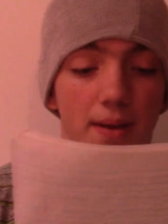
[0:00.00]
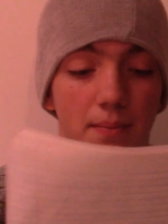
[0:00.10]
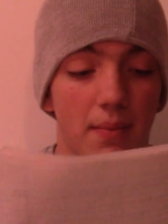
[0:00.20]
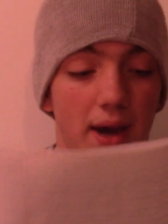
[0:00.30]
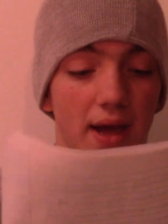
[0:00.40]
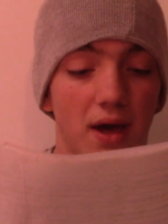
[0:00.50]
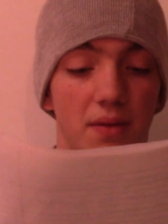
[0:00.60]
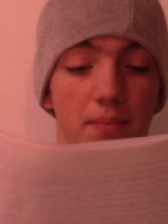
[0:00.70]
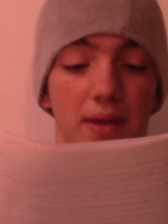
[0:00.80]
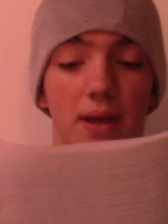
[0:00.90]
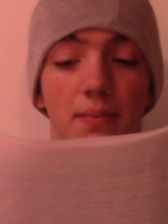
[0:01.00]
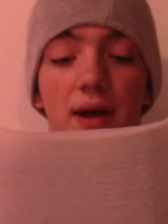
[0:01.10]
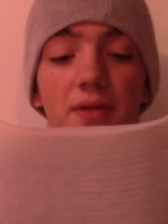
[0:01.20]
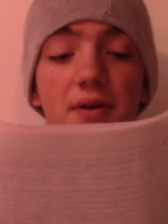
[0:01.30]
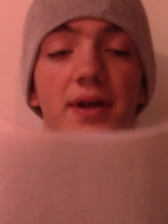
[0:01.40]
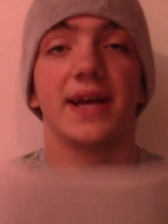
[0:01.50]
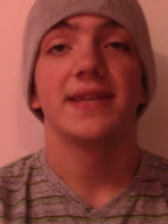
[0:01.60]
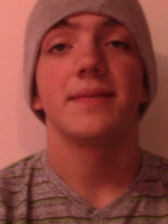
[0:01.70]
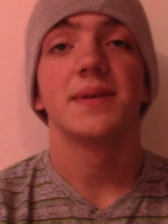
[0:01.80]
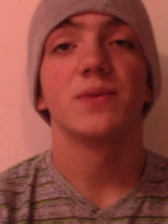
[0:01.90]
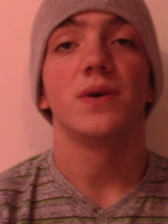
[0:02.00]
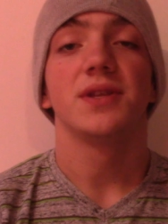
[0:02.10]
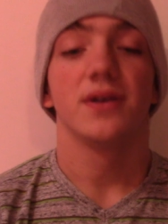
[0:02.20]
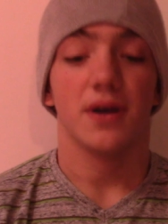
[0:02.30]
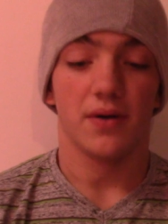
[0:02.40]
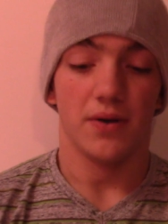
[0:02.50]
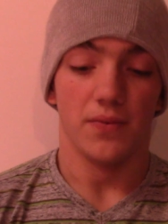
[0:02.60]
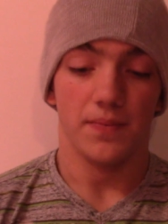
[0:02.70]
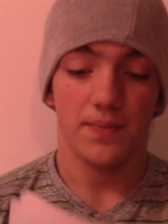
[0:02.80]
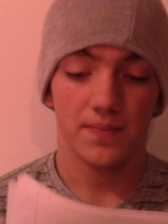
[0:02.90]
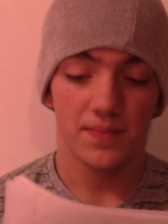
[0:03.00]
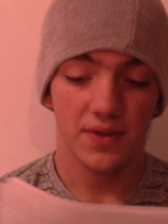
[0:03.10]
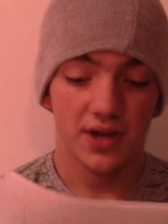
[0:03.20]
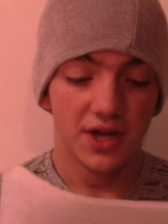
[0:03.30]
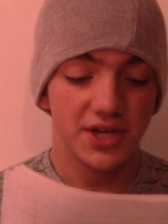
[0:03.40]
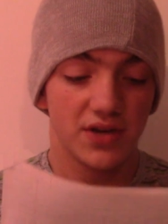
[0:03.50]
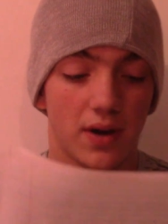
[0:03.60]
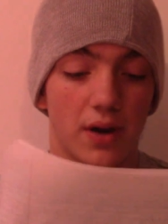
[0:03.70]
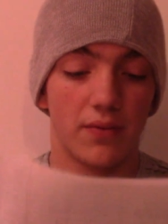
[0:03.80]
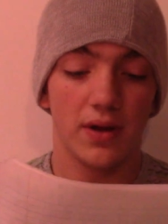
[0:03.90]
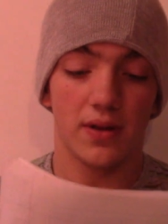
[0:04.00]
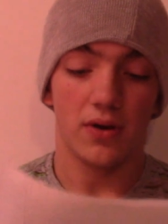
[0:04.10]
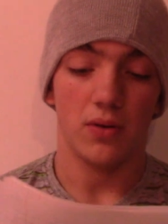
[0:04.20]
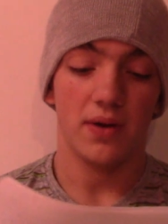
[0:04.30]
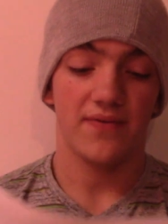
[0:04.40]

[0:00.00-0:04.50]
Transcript: and my other 9 siblings want to go home, to our real home.